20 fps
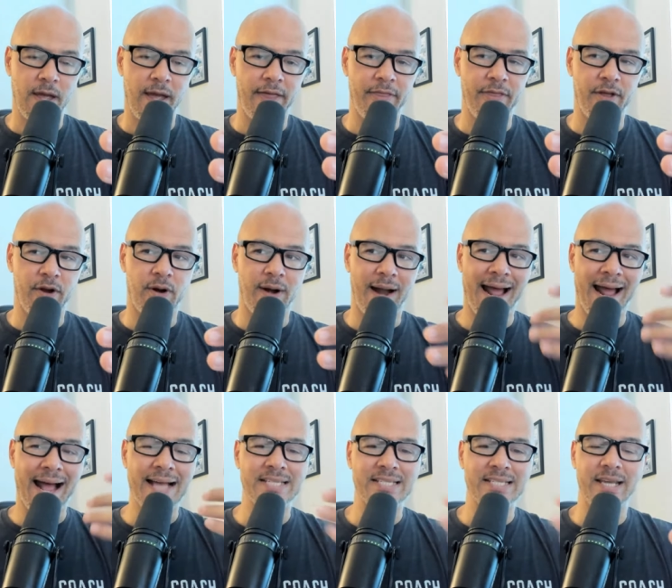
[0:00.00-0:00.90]
And they're
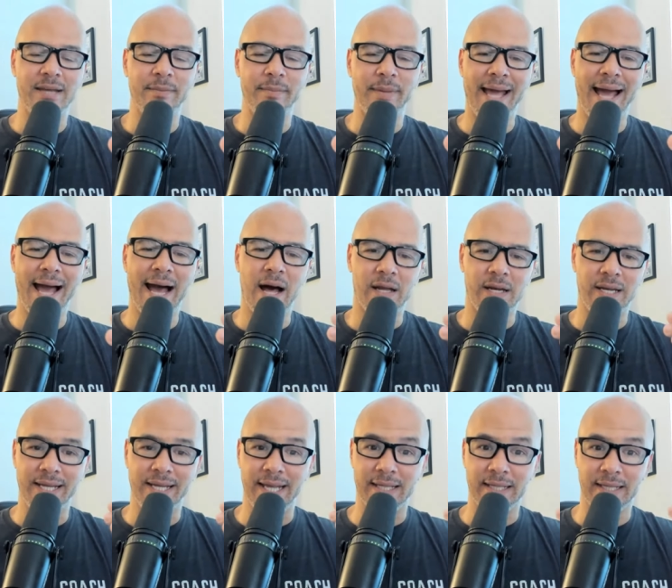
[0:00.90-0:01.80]
asking me how to
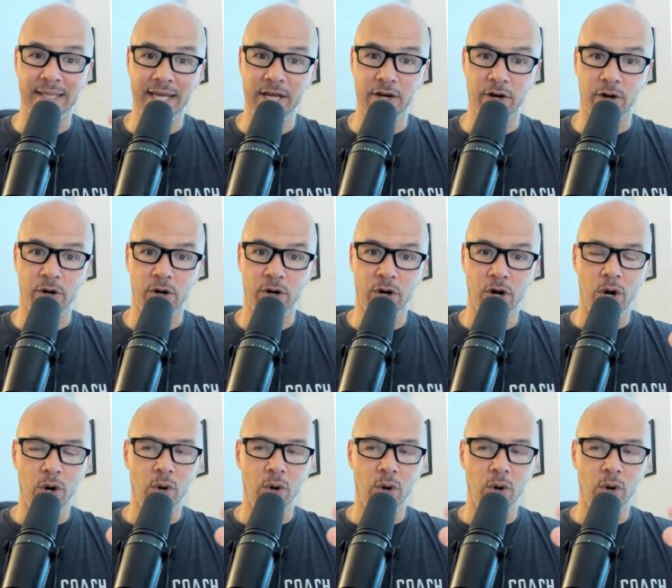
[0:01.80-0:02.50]
get leaner,